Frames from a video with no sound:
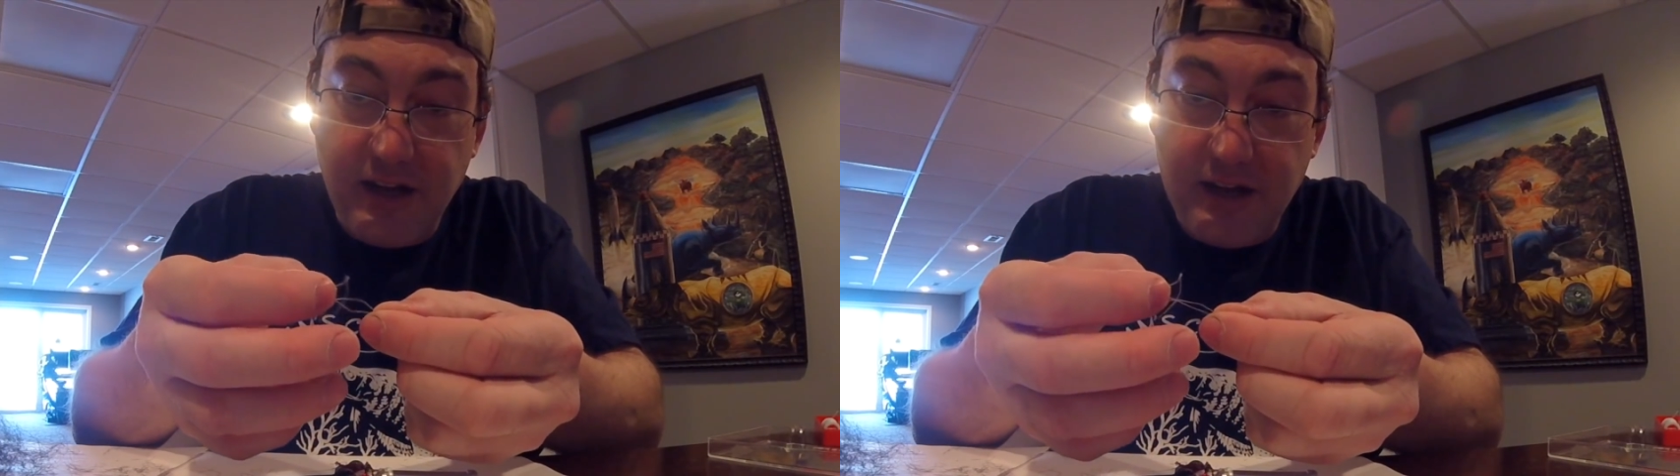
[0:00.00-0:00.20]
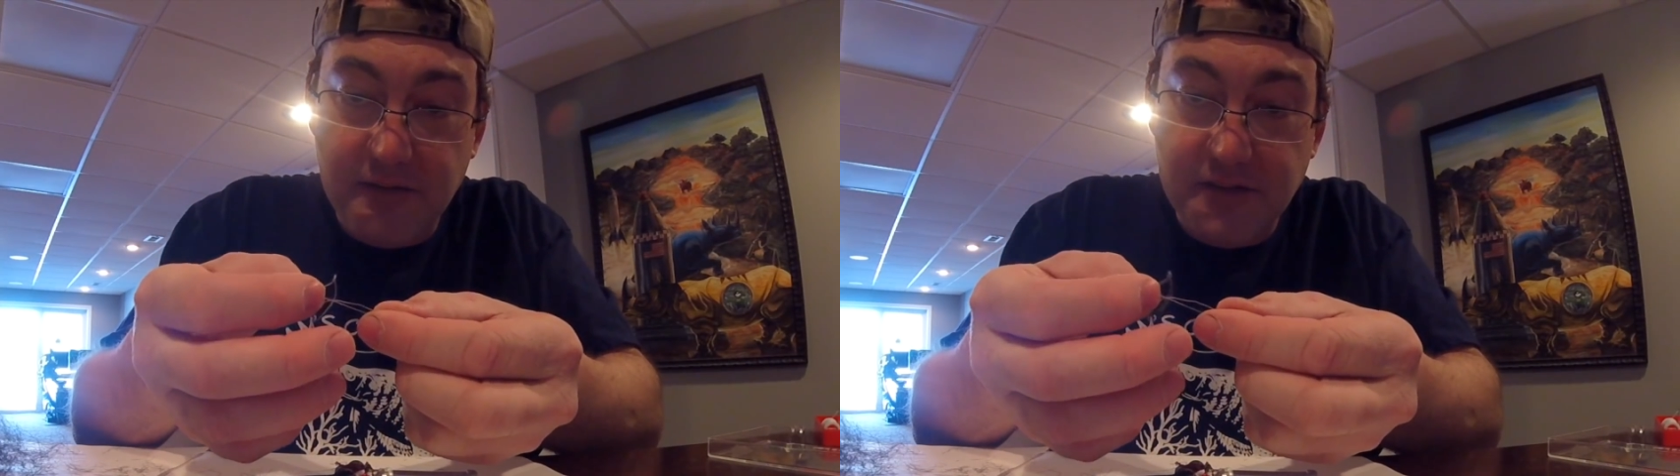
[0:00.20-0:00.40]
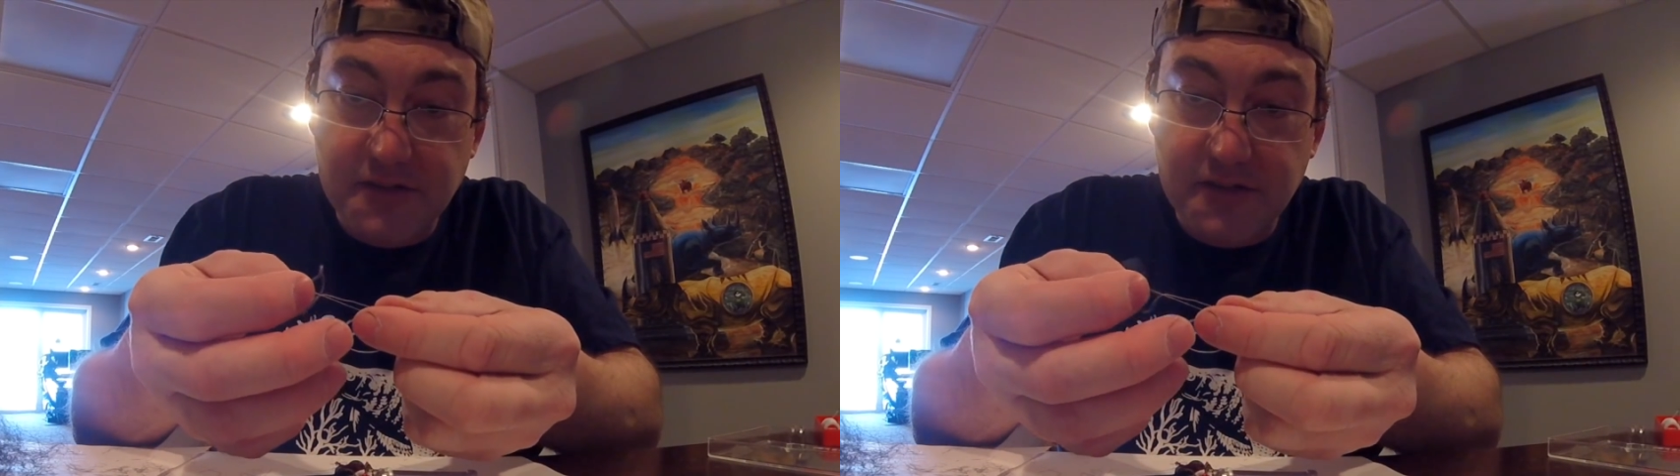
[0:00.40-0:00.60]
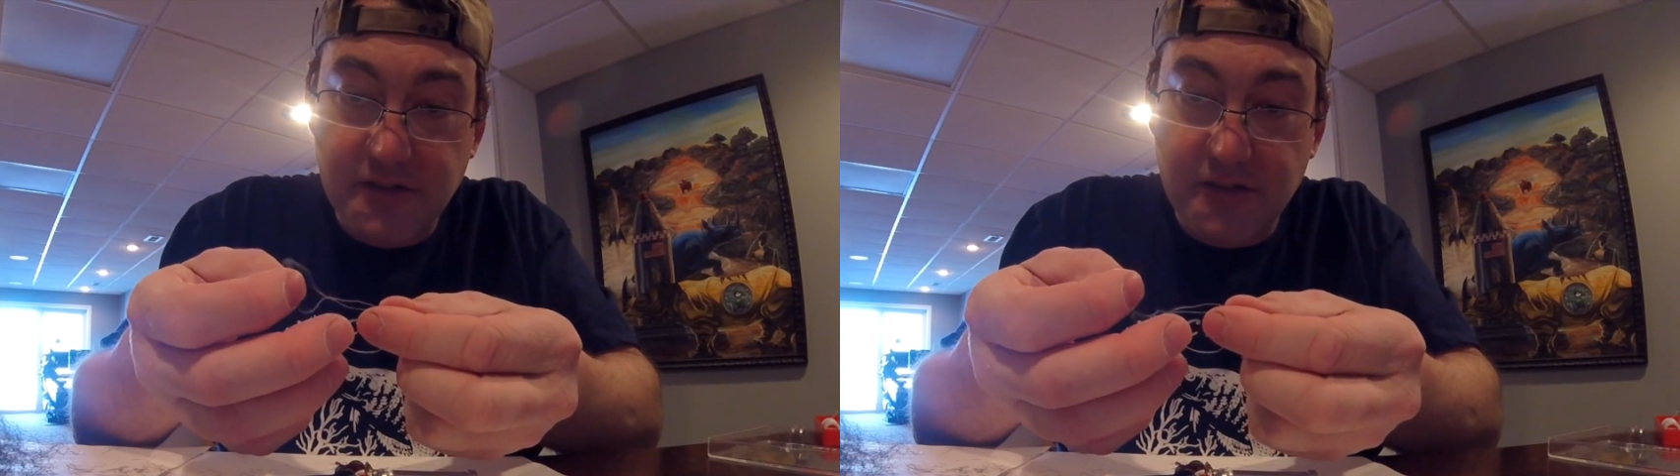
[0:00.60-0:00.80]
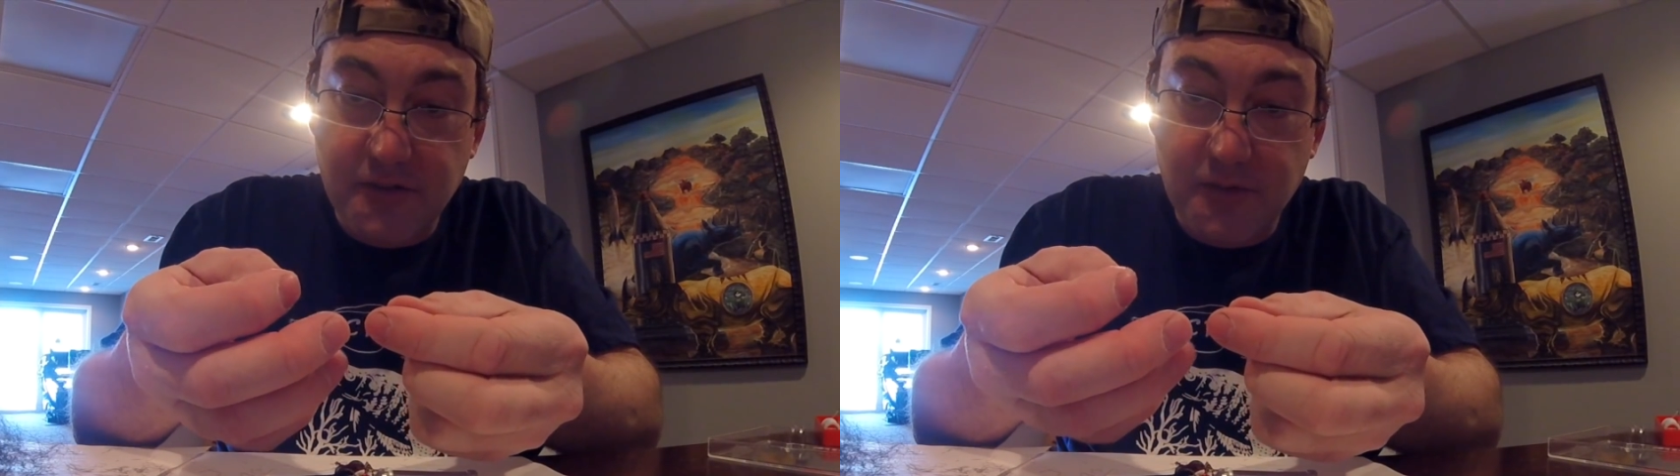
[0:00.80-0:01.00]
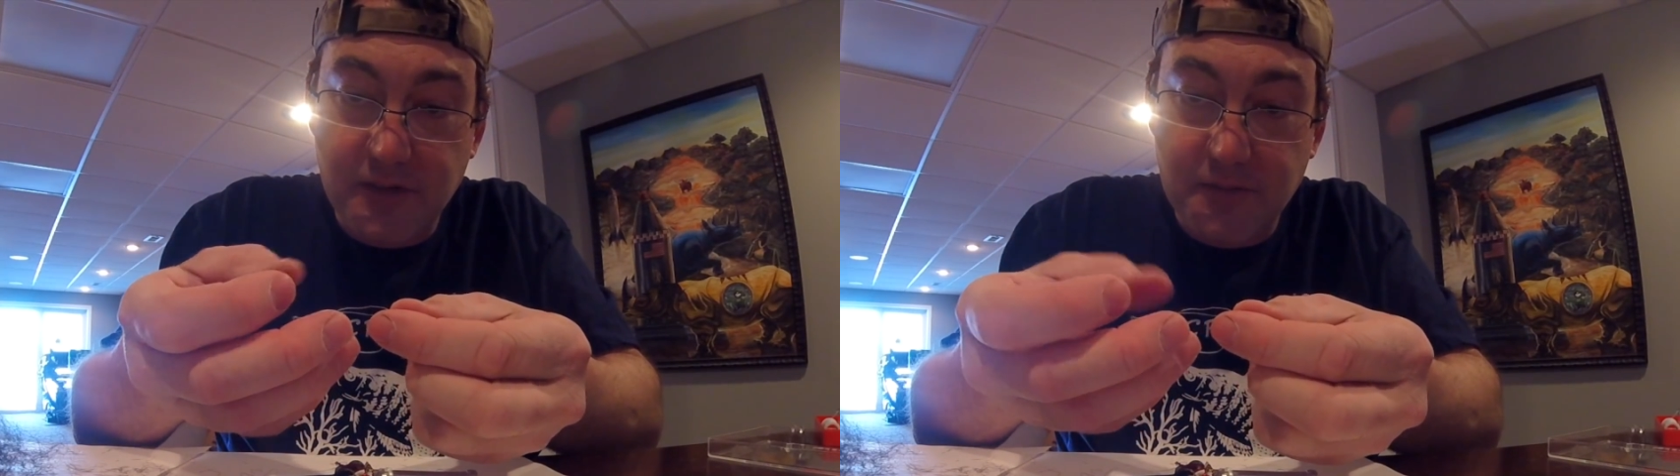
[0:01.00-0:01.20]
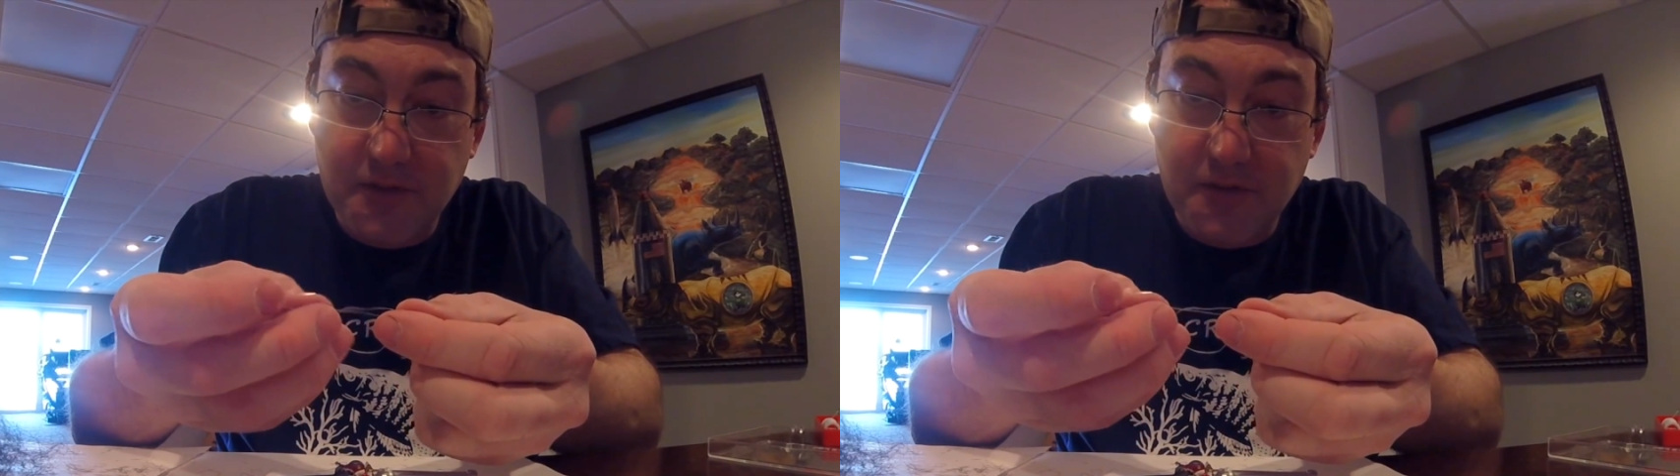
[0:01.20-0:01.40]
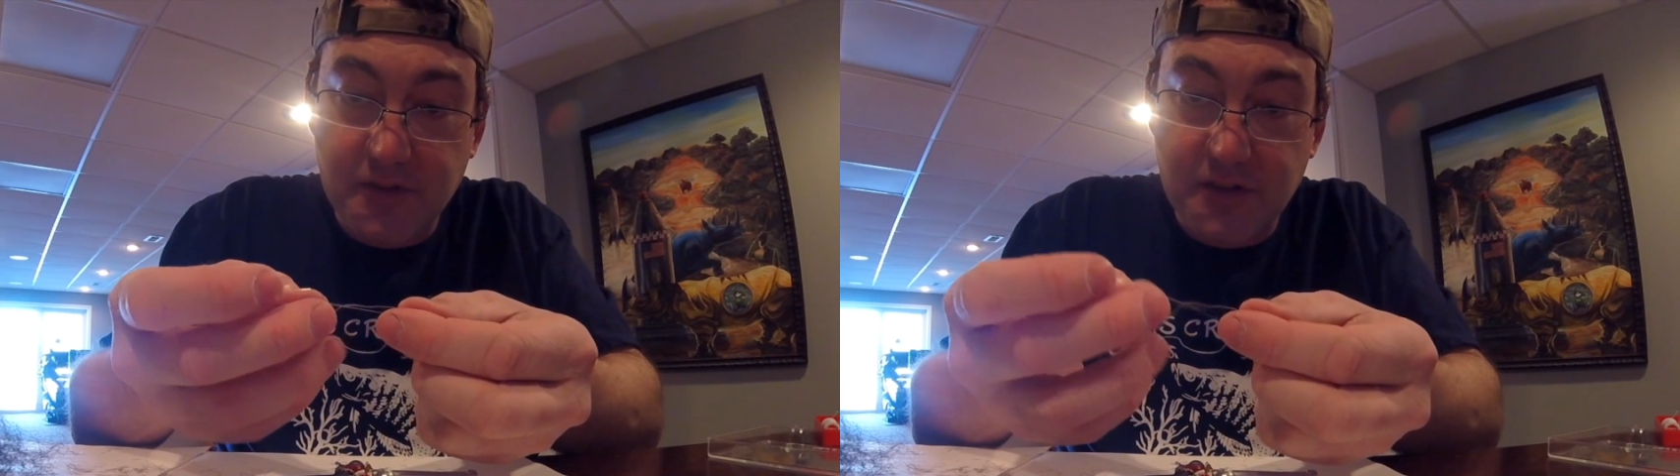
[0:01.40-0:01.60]
obviously don't know what I'm
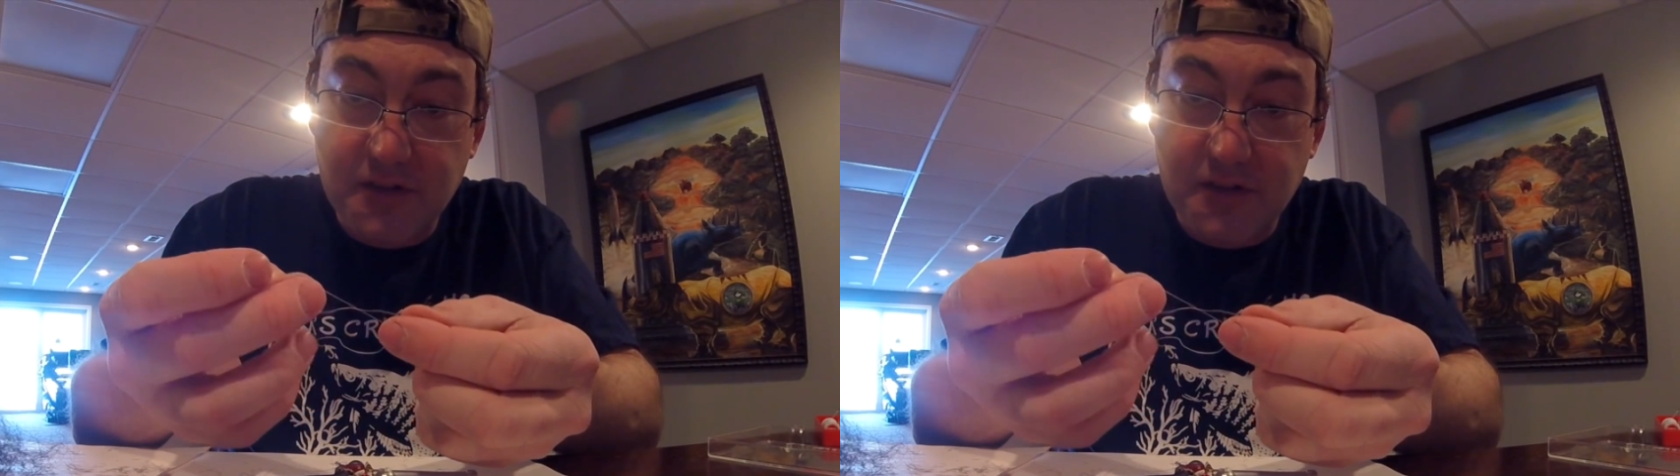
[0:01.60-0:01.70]
doing.